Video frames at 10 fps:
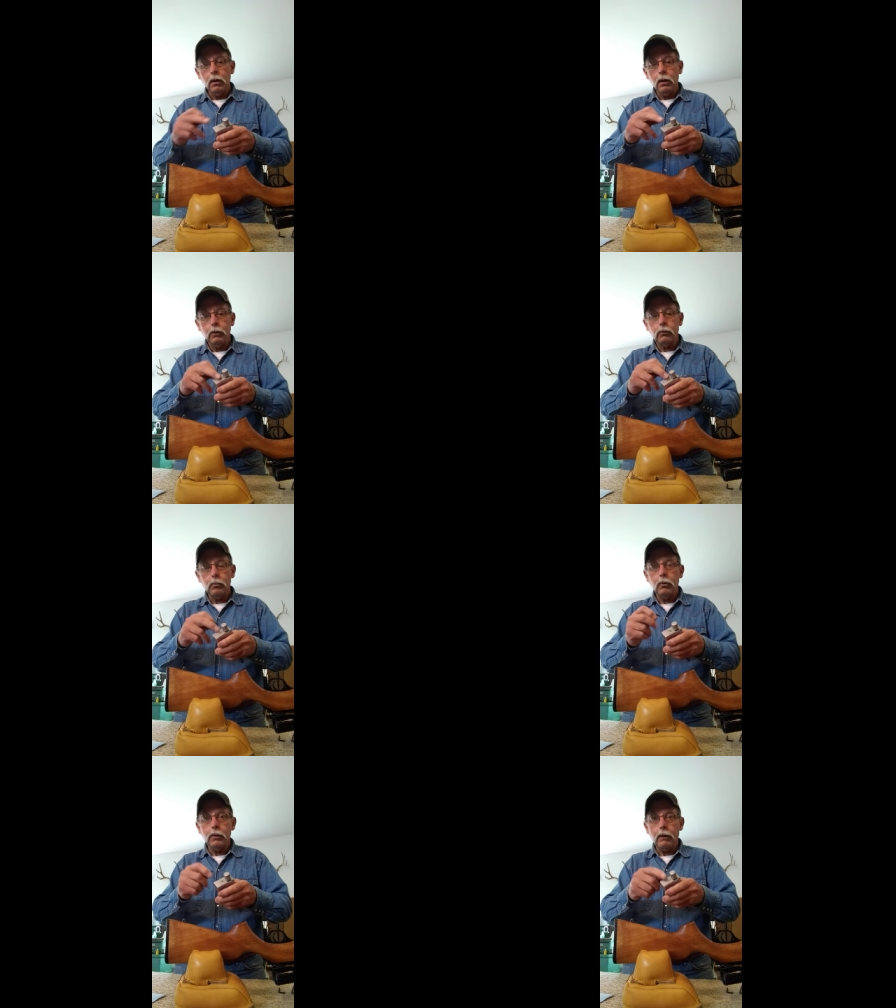is
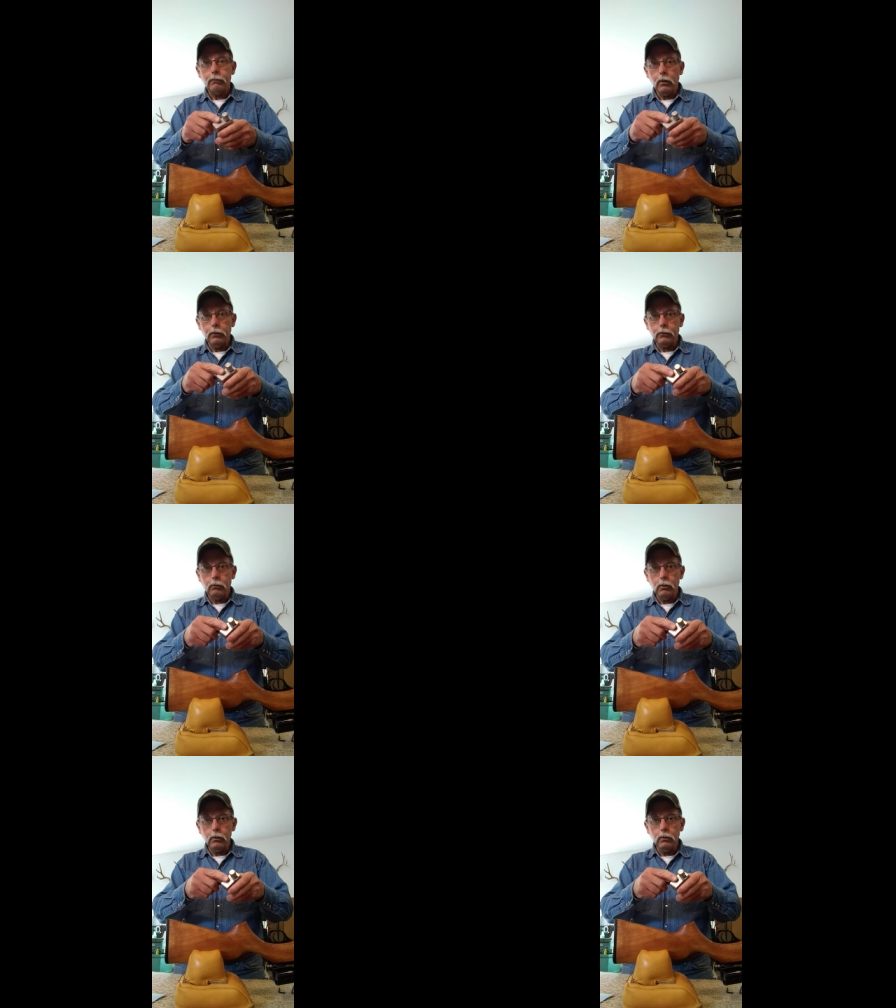remove that front
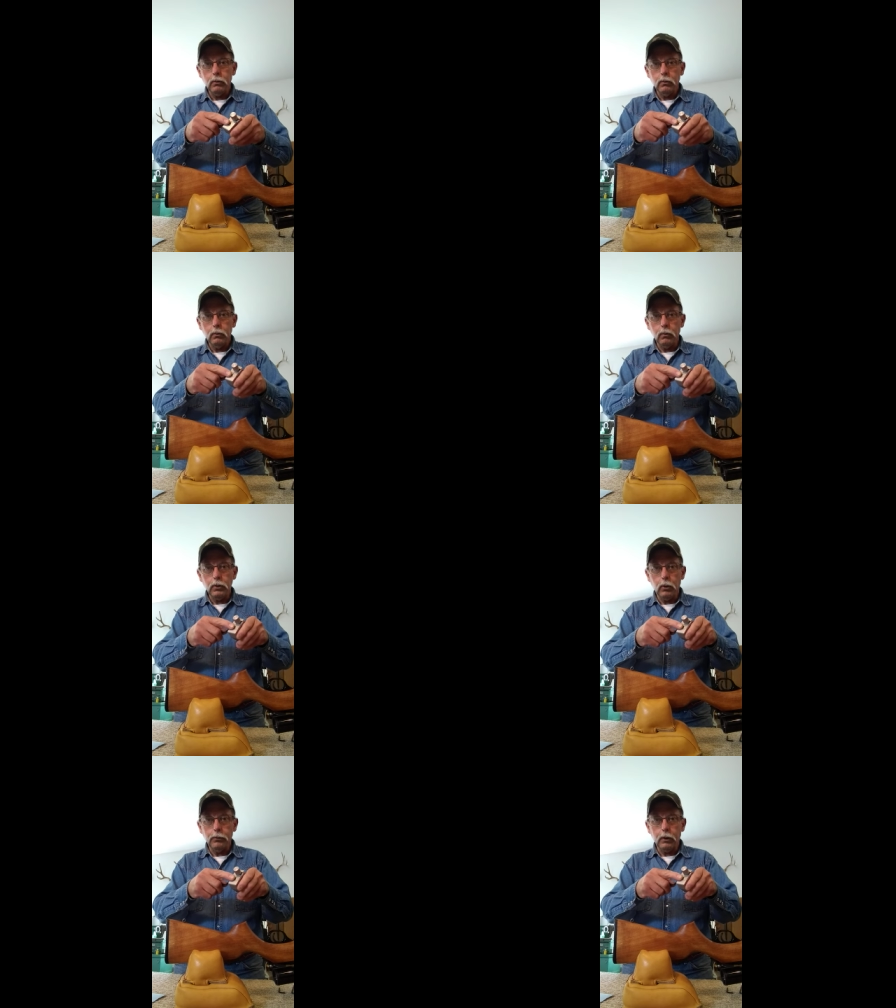screw which
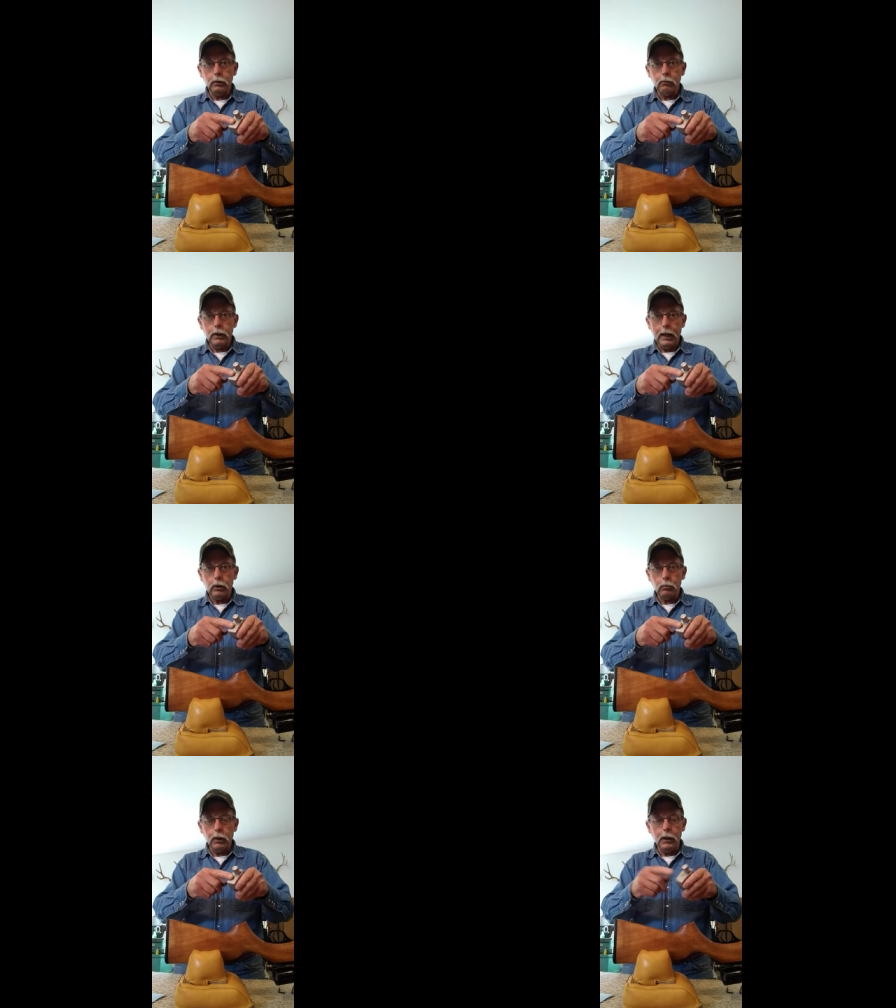holds on the
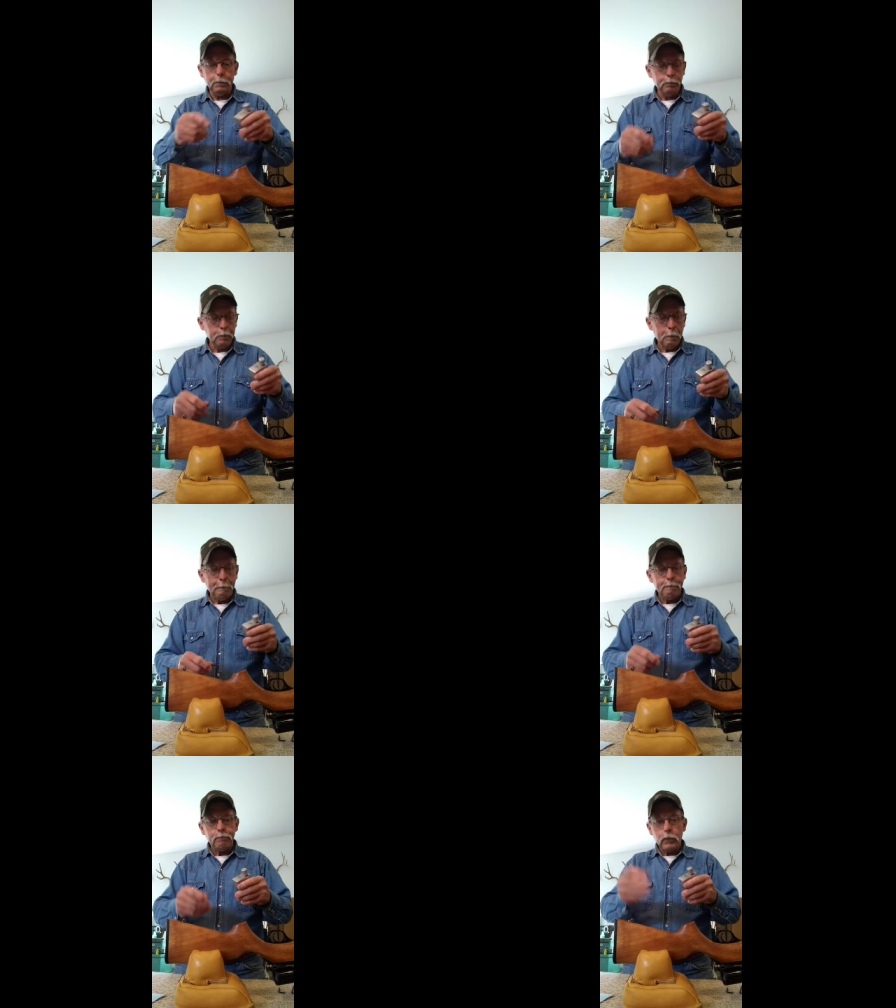retainer plate.
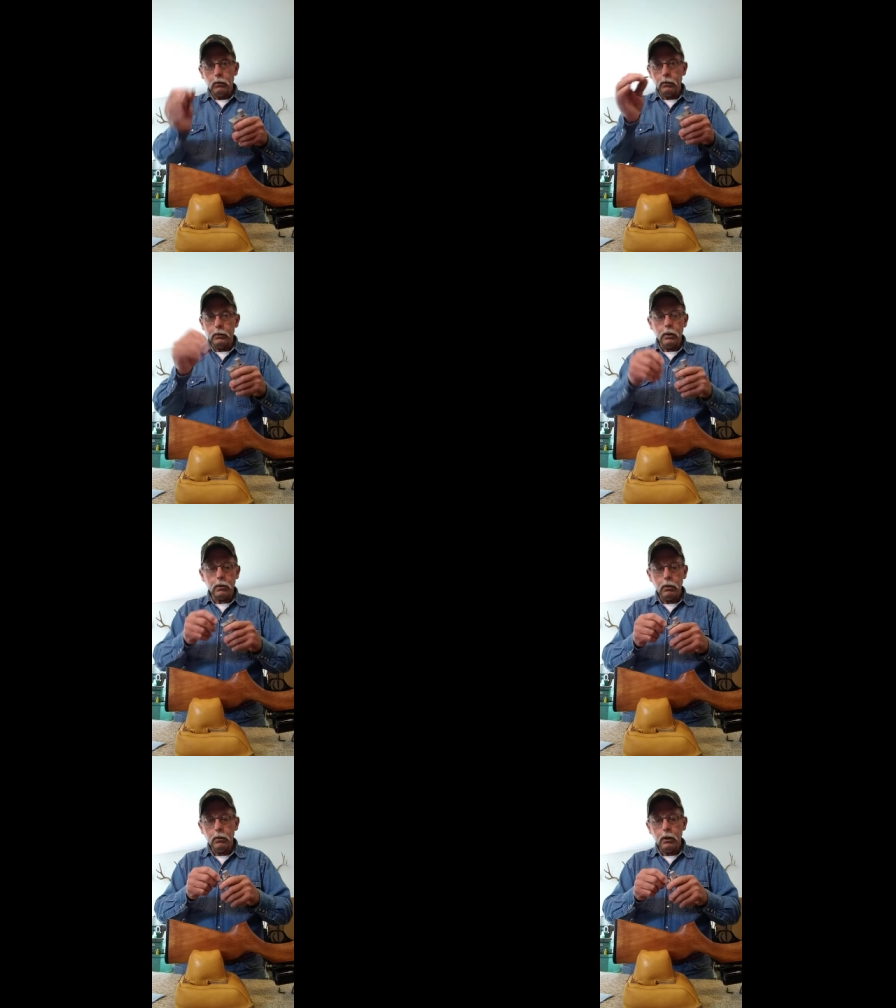With the
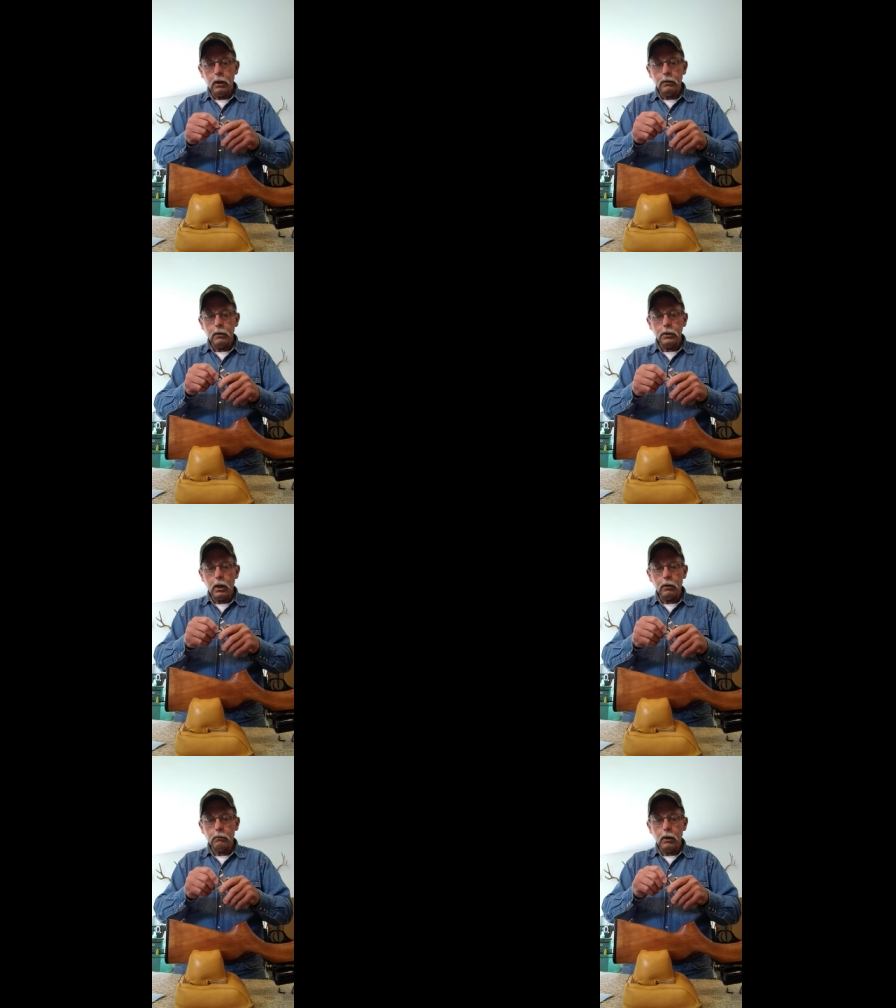included eighth inch
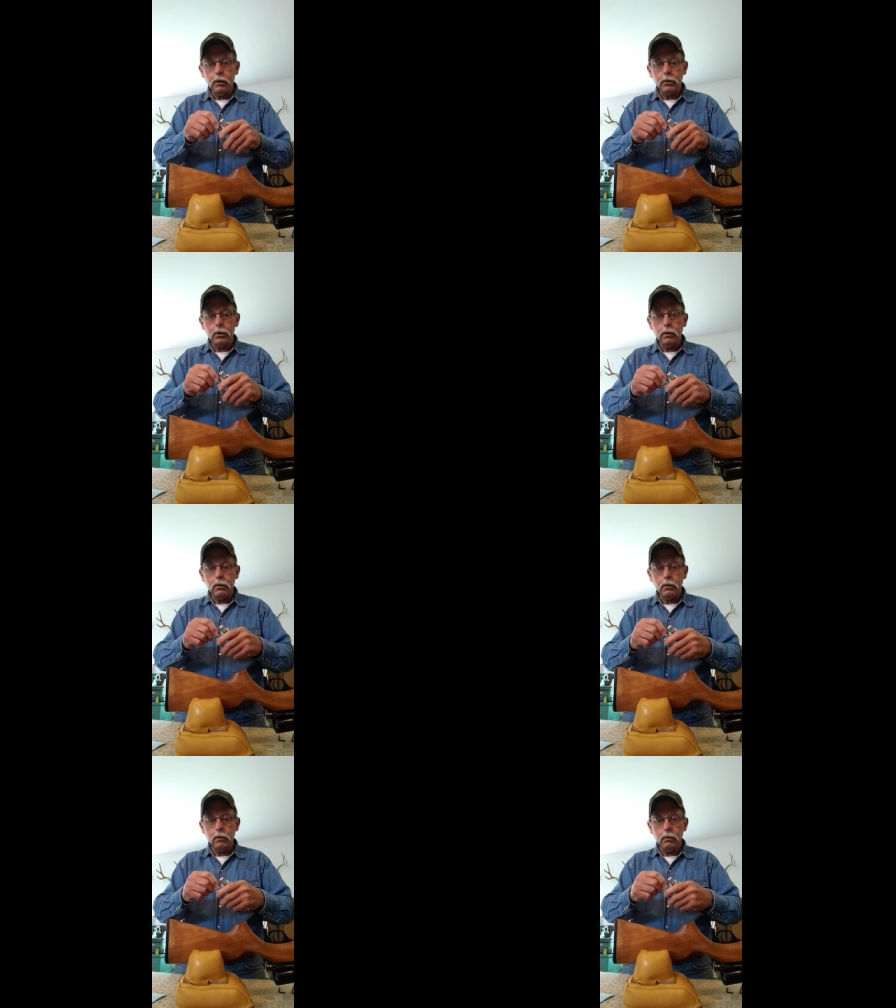Allen wrench,
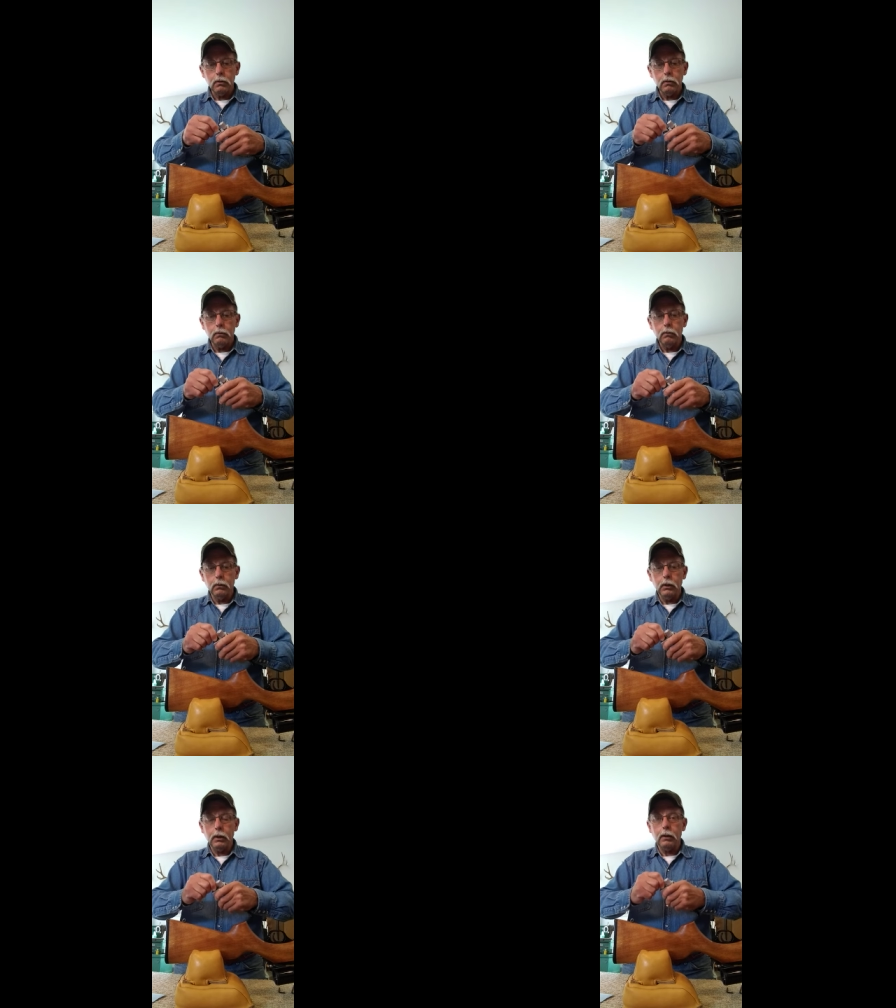
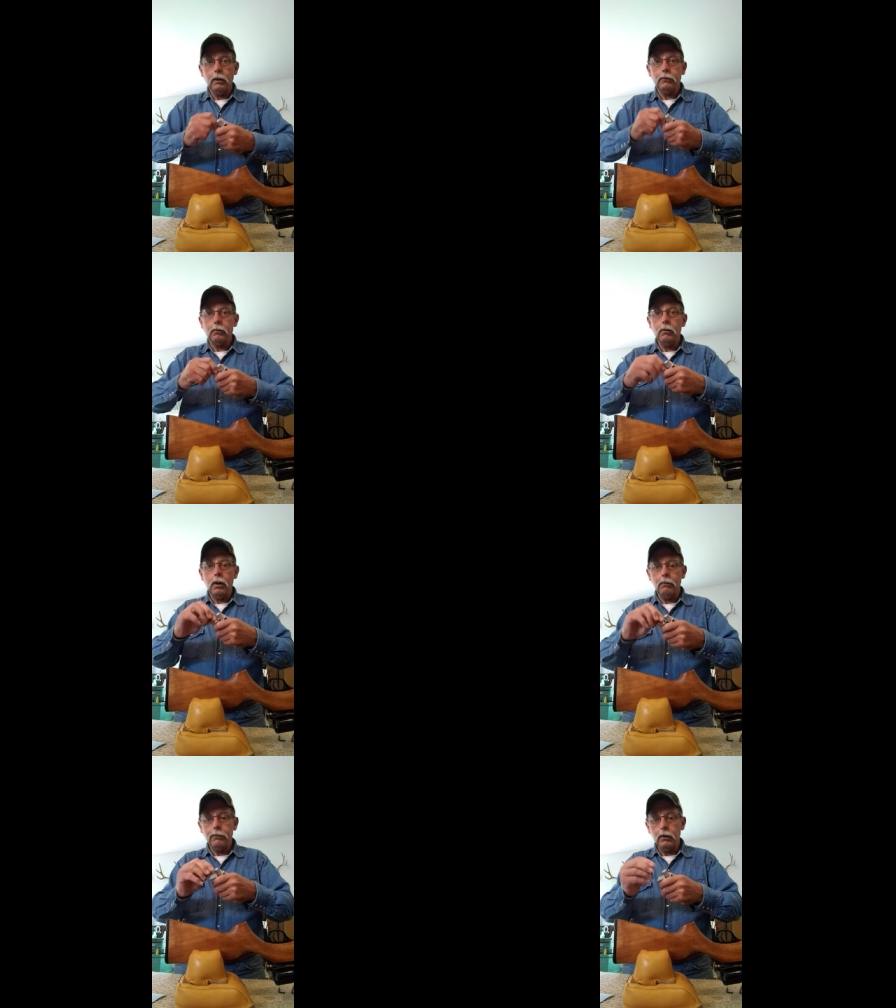we'll take that screw
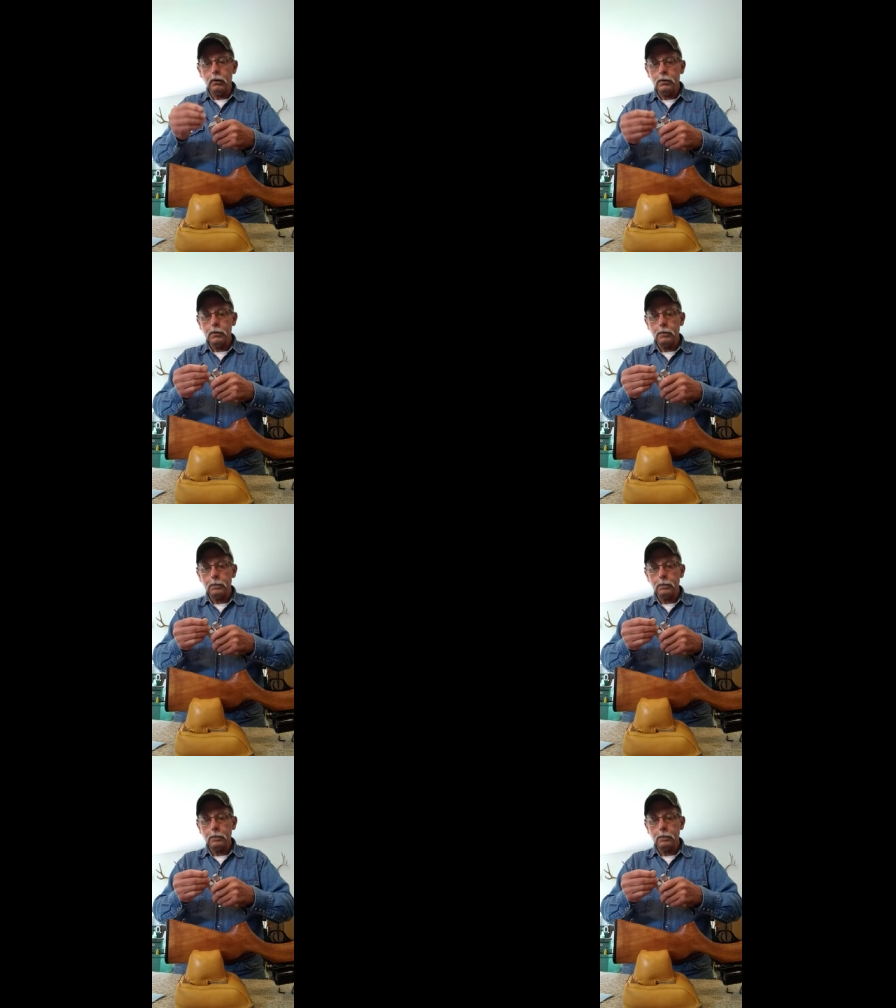out first.